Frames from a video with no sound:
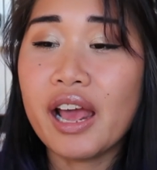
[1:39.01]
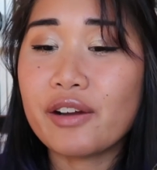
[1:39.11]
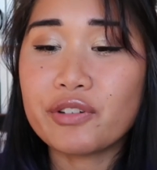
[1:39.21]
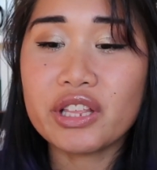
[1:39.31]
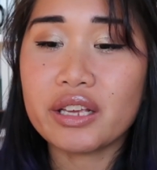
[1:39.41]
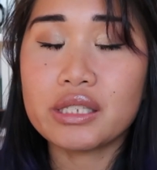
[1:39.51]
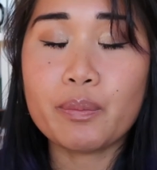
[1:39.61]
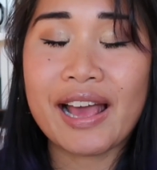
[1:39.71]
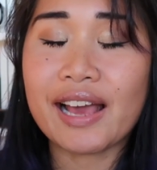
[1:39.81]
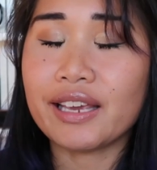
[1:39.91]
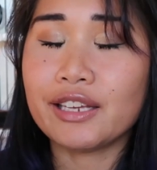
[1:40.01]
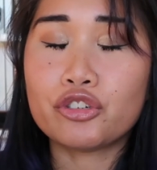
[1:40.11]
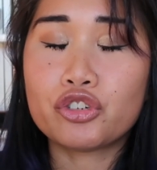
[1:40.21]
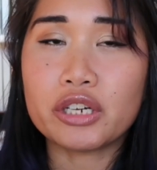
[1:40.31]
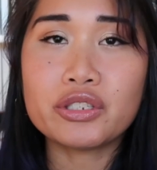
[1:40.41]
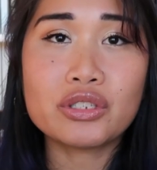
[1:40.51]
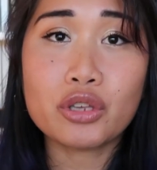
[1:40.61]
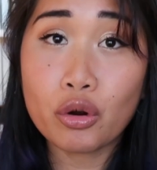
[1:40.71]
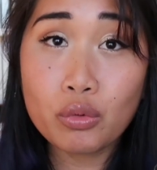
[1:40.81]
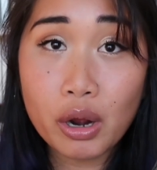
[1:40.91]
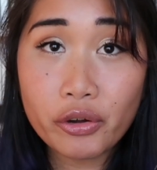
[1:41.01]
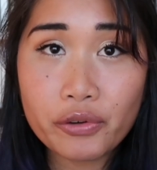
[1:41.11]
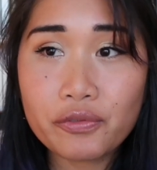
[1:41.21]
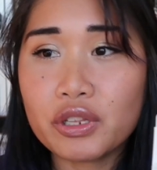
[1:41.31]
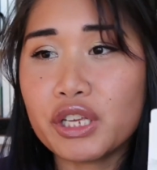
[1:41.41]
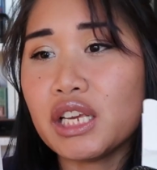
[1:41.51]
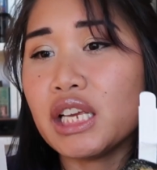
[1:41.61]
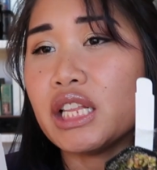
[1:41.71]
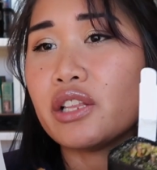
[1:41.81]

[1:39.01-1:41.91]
Everything is packaged just so wonderfully.